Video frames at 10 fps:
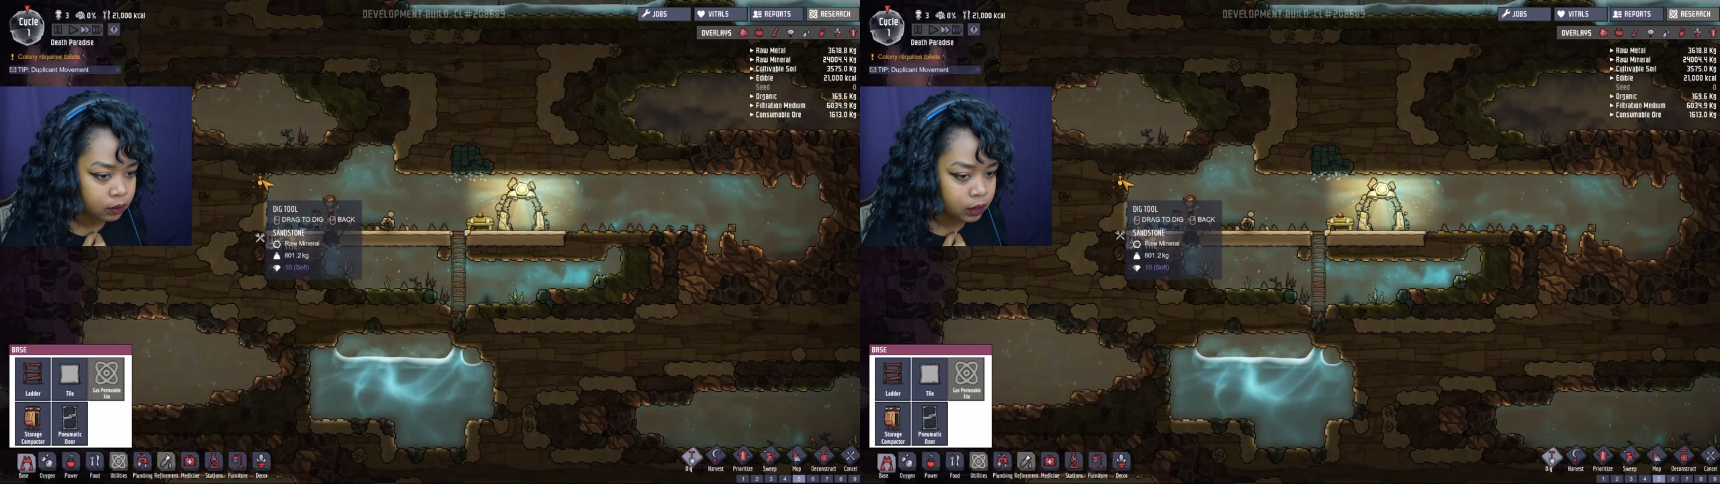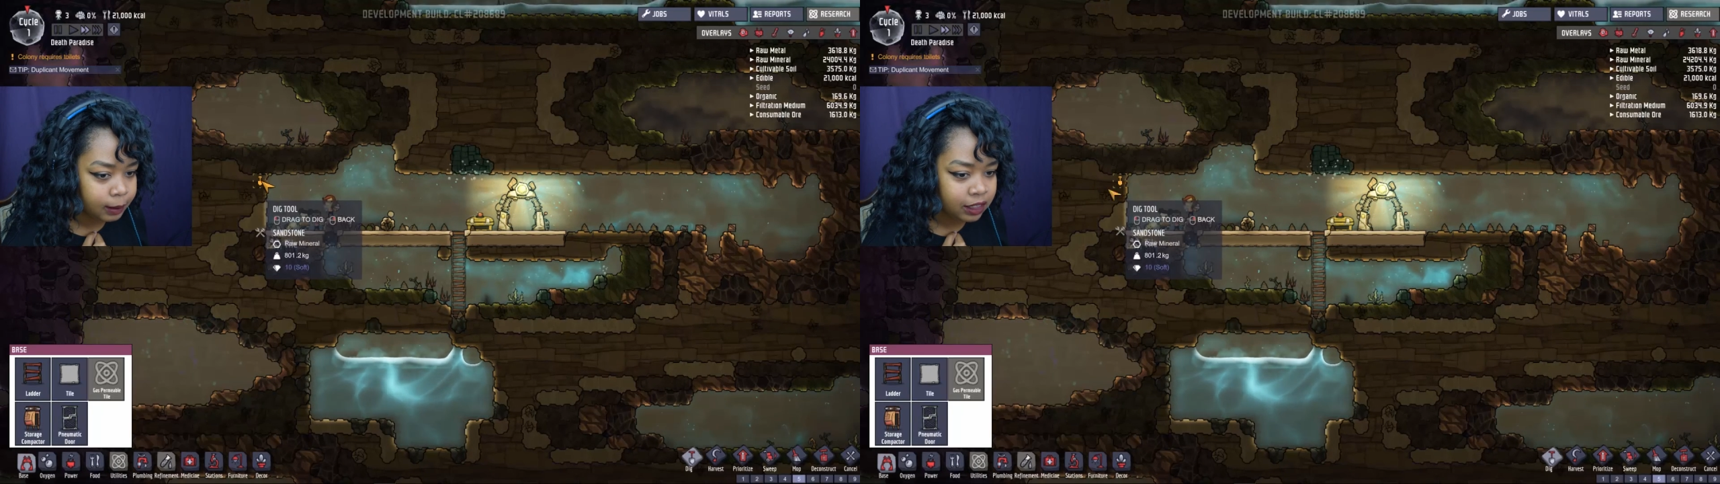
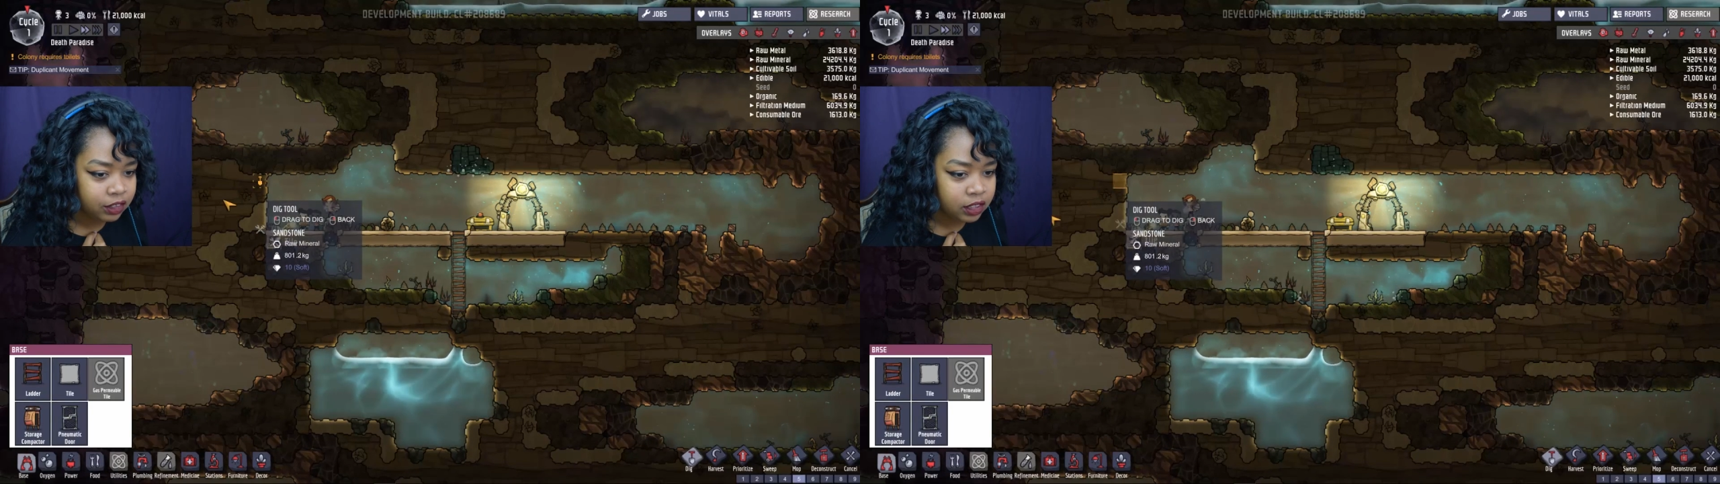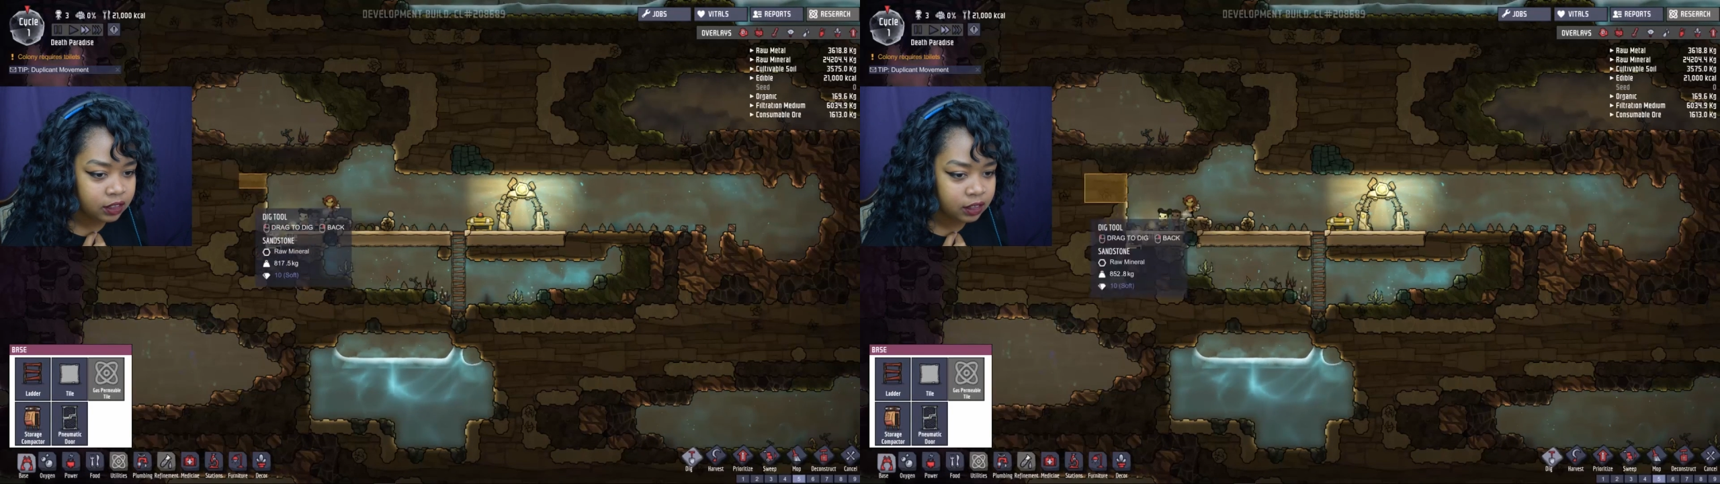I'm actually
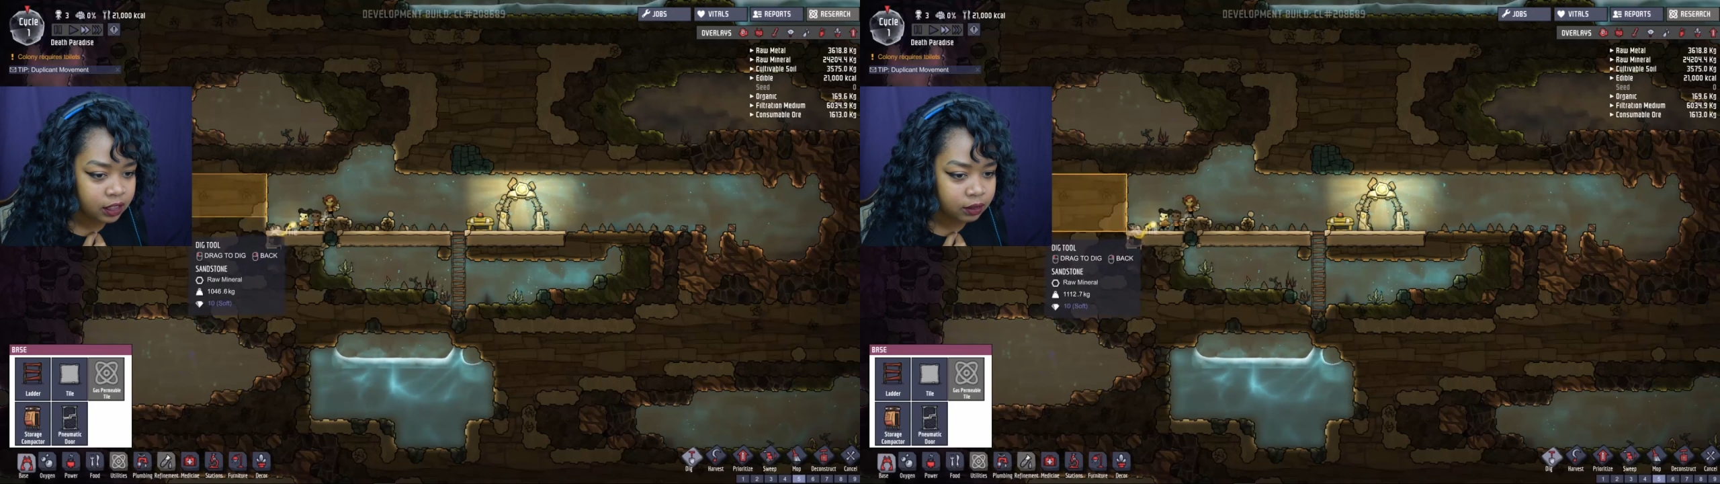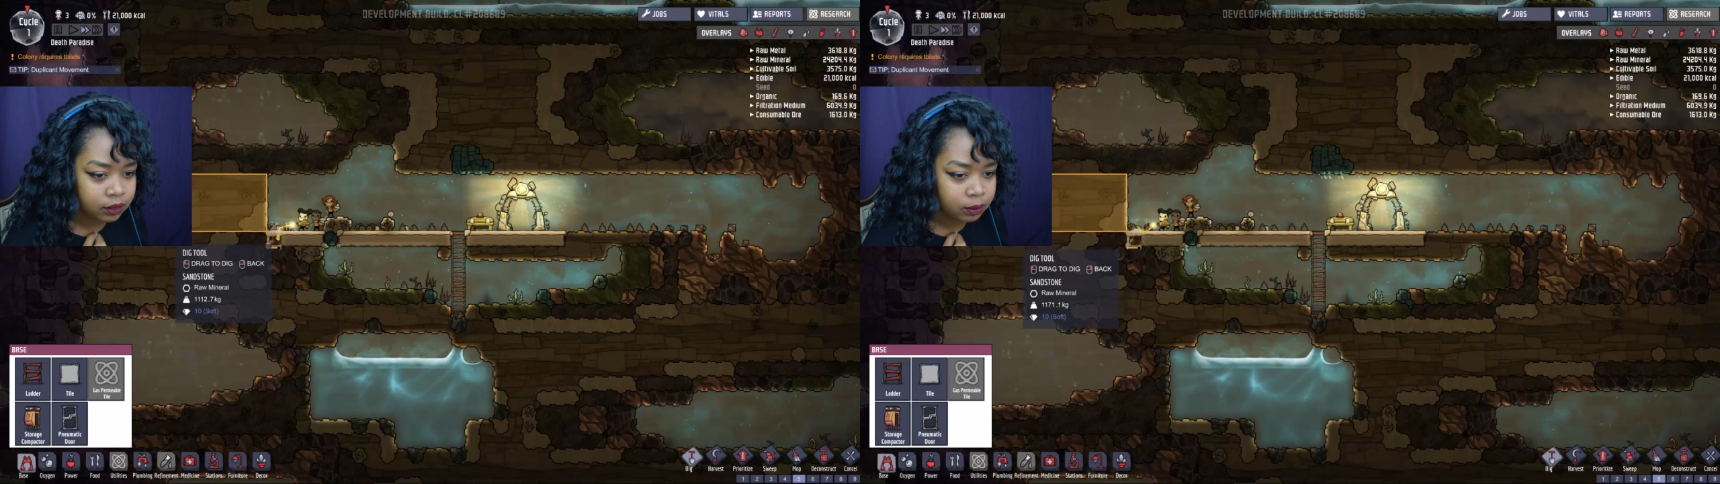gonna dig
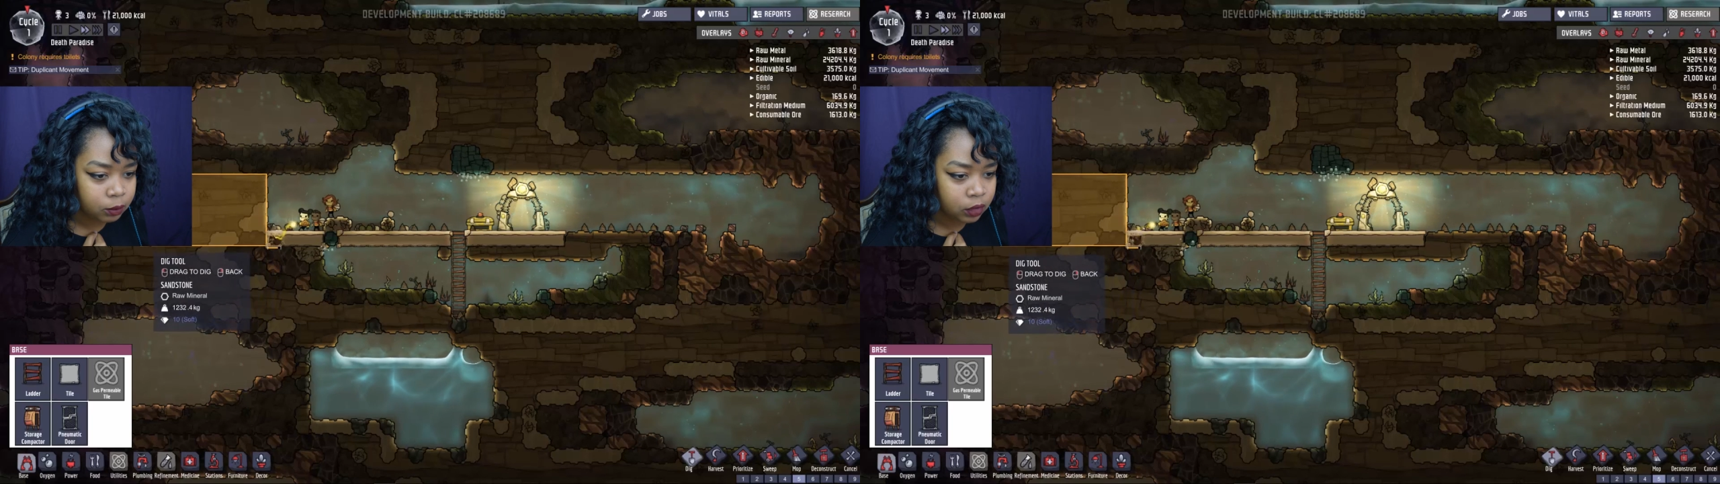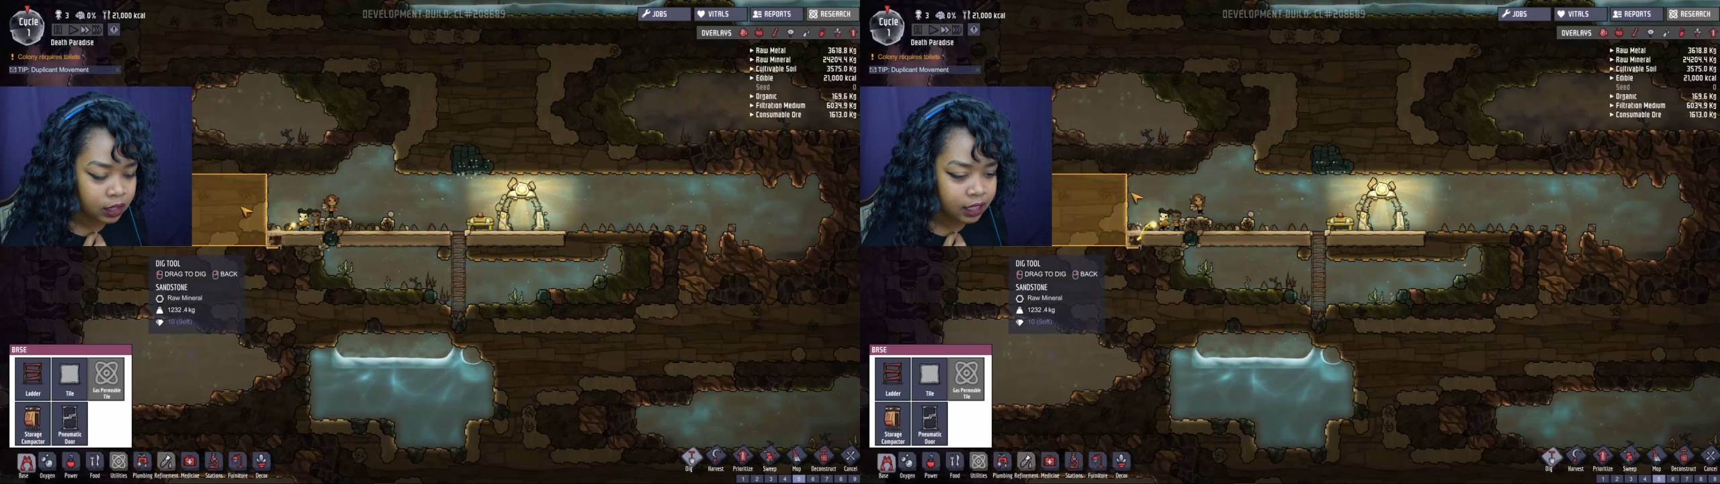out some more.